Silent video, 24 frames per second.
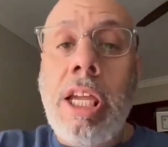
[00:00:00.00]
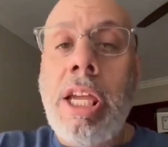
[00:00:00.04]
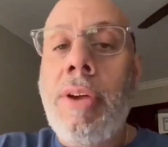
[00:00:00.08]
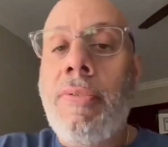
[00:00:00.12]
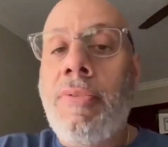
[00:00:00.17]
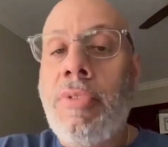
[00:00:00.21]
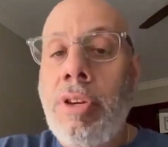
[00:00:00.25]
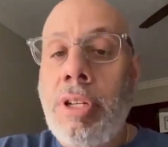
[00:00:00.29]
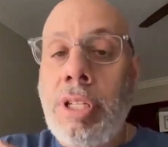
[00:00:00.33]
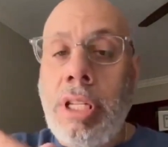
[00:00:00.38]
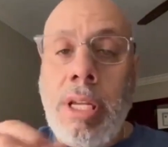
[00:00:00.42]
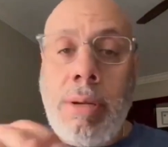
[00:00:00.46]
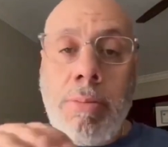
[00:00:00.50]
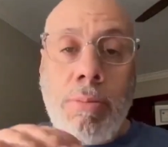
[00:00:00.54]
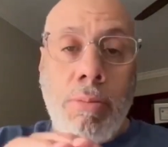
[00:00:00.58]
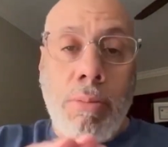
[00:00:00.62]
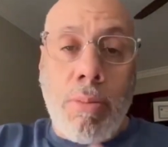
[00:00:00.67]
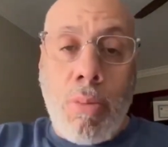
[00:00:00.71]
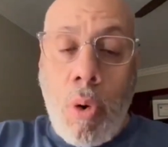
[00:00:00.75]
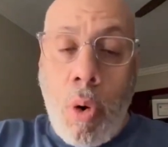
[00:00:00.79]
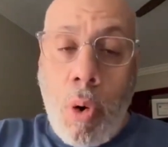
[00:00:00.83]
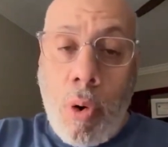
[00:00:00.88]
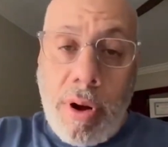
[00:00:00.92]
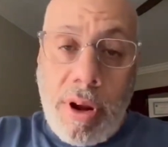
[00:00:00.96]
If you need
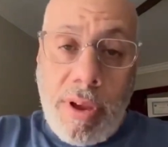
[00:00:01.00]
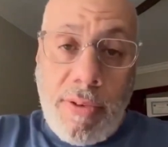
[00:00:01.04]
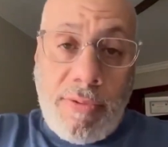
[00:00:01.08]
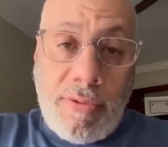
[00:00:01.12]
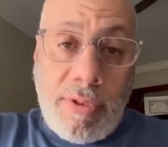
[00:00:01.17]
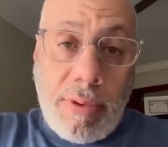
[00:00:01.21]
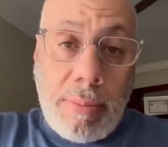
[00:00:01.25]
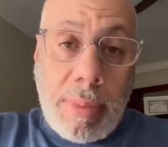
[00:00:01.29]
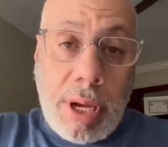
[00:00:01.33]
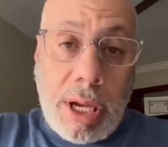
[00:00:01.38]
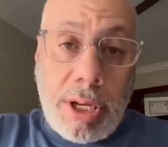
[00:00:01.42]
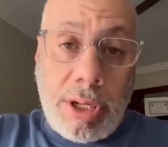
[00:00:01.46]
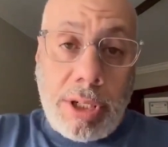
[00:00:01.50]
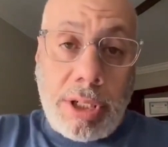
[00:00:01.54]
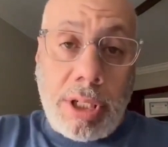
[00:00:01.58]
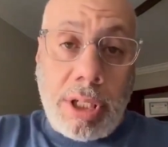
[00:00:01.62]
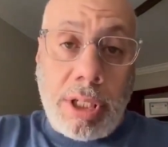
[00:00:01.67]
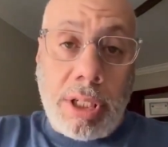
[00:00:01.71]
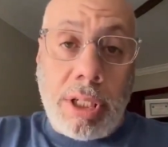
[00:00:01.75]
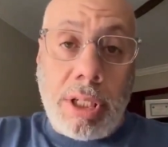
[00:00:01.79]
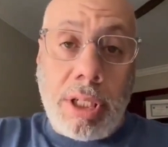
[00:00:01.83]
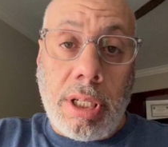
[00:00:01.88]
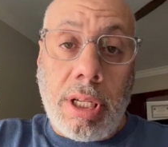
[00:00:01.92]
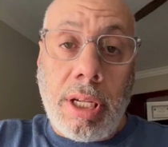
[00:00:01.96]
more
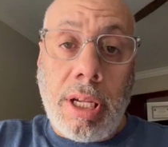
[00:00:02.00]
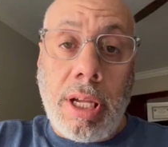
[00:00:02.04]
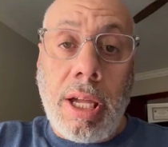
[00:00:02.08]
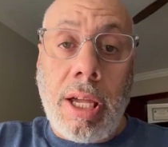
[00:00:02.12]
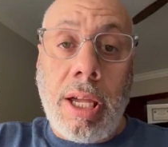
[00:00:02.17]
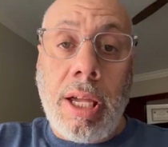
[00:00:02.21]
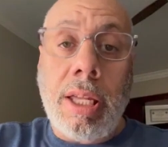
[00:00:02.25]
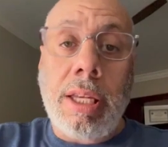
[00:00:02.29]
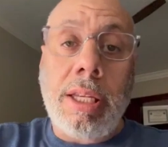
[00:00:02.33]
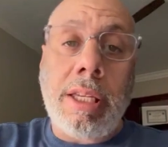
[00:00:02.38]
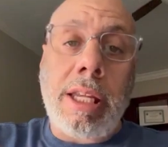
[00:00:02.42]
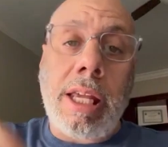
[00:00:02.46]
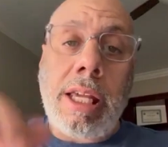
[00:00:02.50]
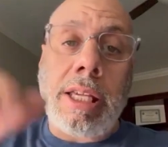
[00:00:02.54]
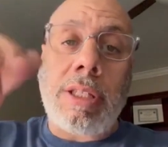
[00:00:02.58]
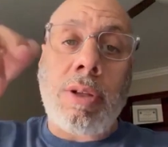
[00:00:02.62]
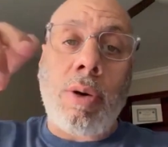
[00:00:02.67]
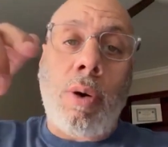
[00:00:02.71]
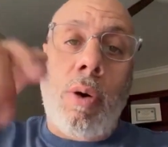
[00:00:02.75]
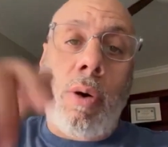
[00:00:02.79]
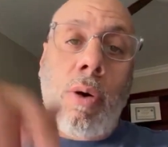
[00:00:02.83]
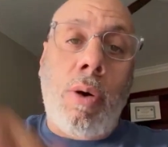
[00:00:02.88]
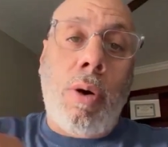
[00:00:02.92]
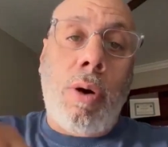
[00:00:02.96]
information,
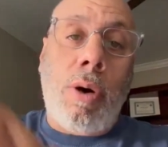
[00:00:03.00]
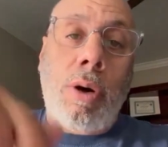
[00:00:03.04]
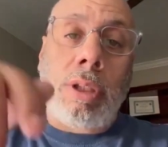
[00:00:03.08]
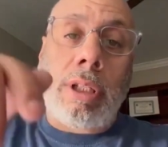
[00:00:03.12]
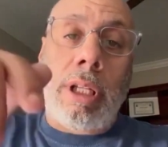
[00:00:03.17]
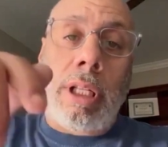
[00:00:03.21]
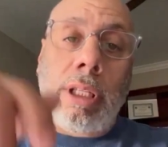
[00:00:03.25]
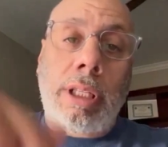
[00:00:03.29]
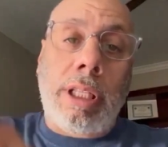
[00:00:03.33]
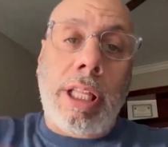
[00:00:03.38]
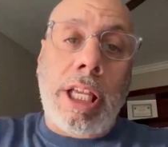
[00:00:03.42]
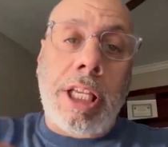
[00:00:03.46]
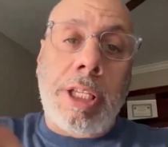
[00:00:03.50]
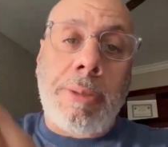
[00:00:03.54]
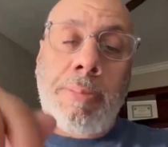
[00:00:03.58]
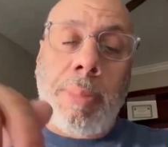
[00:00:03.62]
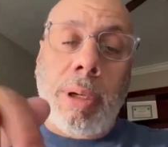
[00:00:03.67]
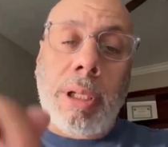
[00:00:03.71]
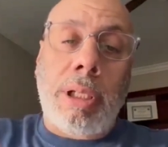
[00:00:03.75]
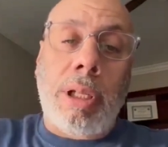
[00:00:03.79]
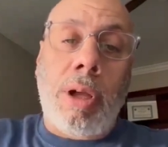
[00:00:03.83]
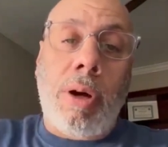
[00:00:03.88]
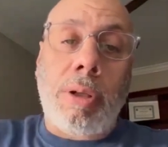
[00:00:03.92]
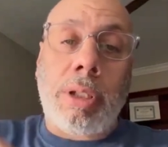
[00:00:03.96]
there's all the links
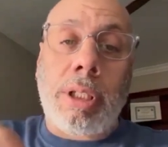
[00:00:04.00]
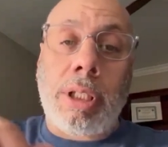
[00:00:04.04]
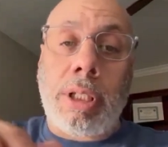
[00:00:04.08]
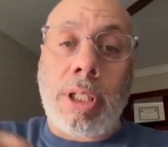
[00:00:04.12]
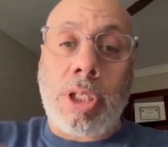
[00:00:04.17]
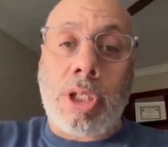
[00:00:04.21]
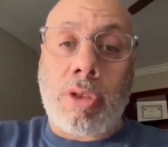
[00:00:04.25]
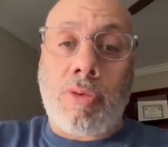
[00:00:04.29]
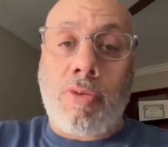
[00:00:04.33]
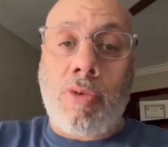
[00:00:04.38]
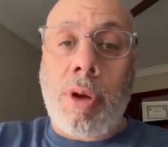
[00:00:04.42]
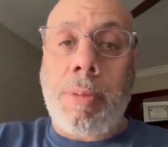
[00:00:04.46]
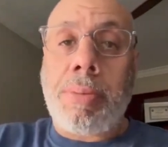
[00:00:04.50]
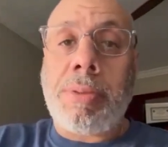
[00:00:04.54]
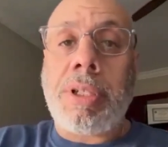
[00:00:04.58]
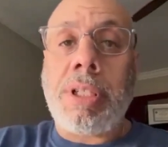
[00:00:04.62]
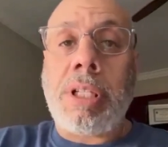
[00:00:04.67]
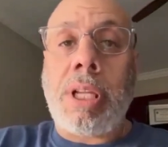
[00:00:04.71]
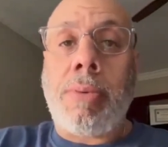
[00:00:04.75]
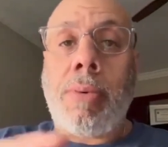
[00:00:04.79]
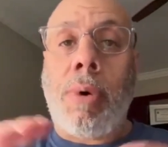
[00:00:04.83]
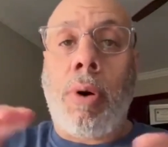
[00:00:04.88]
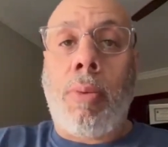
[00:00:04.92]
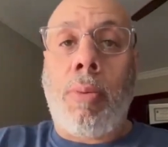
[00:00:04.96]
below the
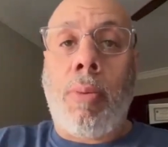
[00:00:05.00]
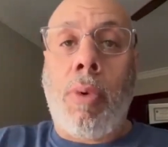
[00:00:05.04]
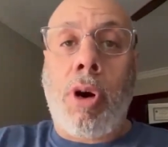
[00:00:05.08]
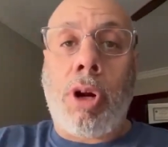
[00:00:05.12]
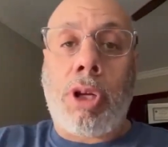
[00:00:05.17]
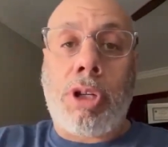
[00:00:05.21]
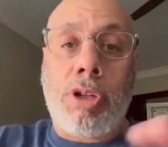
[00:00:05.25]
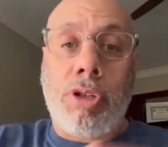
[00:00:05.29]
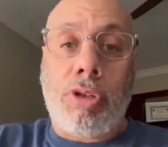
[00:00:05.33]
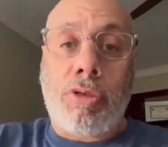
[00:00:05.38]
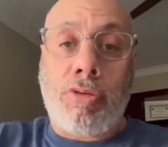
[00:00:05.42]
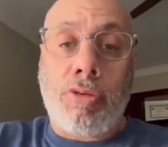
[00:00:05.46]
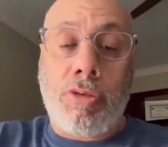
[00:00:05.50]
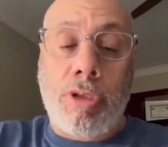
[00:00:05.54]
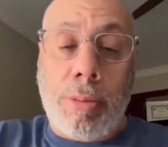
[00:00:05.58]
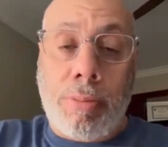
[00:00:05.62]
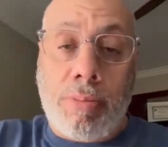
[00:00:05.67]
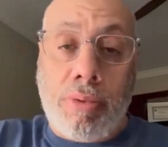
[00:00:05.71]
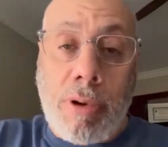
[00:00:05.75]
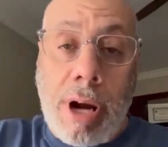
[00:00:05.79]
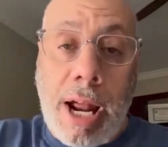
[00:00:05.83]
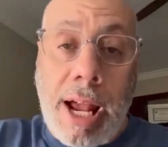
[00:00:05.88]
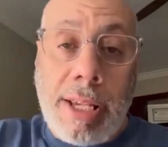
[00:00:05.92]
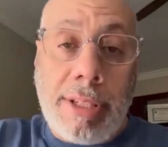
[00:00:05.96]
description that will walk you through
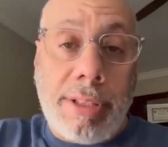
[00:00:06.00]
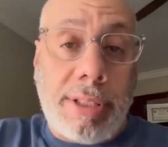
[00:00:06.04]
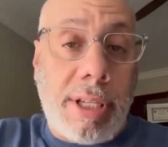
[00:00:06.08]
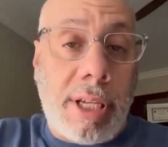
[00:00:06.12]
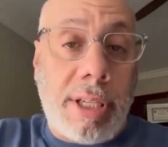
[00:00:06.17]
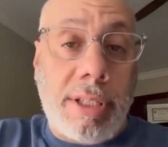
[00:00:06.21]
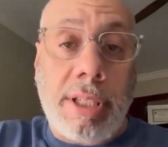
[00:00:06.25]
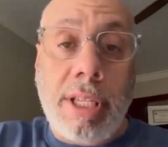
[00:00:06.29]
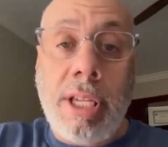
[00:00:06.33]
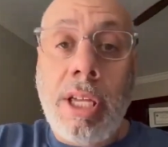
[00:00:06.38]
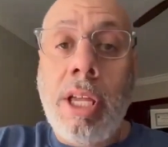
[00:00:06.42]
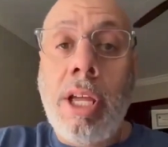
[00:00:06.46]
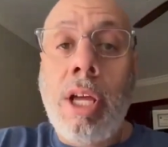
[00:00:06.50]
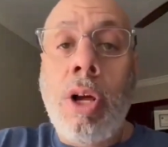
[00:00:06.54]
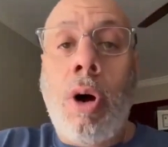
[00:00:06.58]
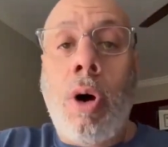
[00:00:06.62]
the process.